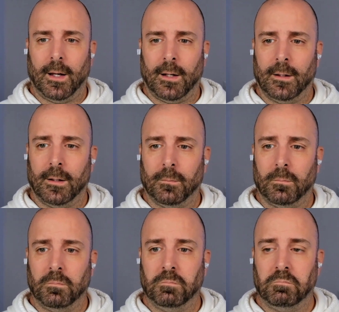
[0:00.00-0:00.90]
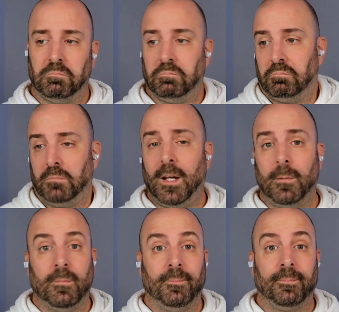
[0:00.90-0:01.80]
Um, yeah,
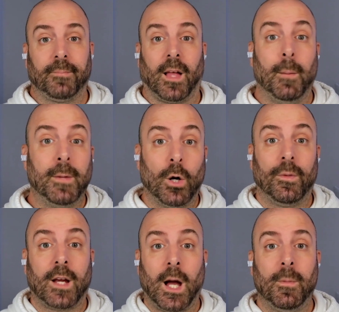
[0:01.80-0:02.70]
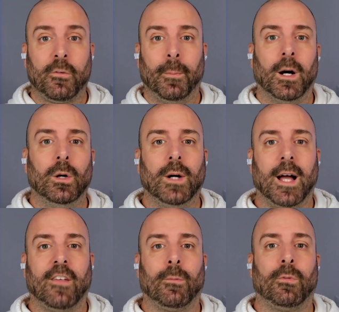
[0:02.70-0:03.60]
let me know in the comments below.
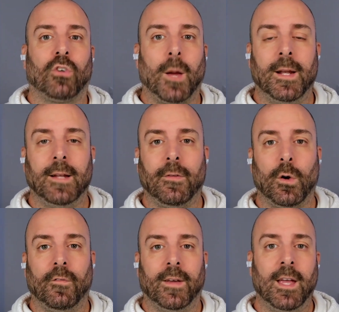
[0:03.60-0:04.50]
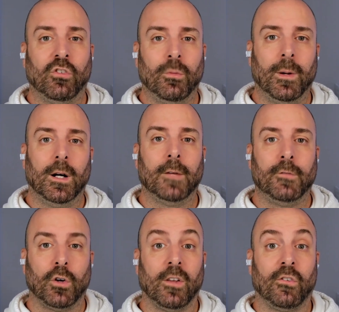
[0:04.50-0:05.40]
Like, subscribe, and hit the notification bell if
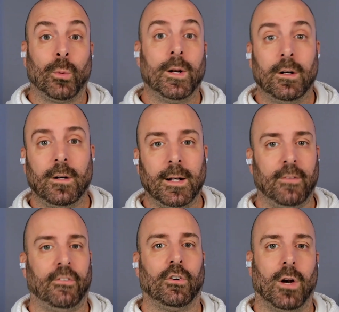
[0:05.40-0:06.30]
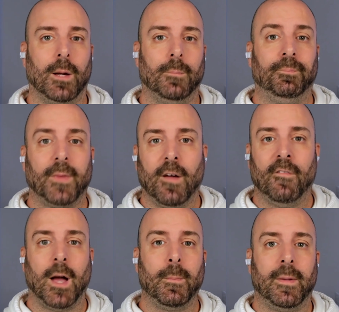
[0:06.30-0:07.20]
you're on Twitter and Instagram.
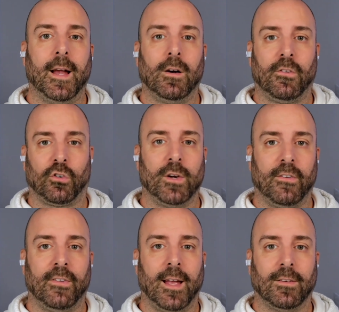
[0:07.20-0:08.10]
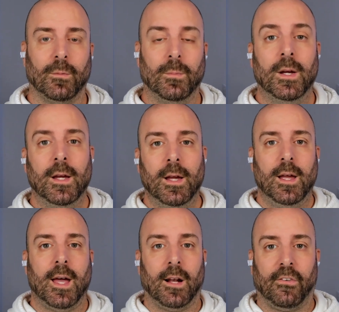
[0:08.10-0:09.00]
Find me there at Screen Sanctum.
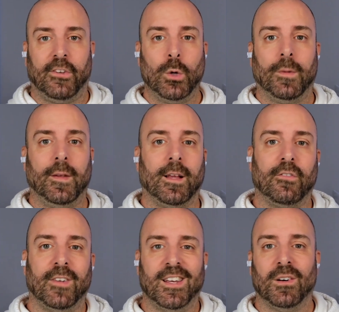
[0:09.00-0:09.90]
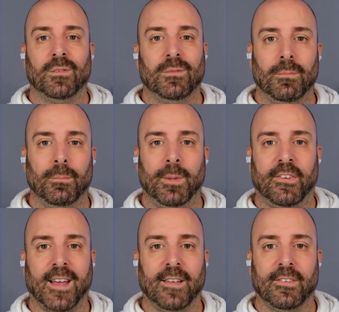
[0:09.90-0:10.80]
I'll see you on the next video.
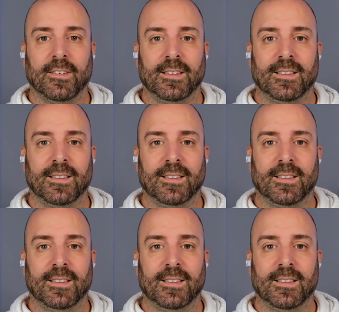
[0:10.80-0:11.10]
Peace, guys.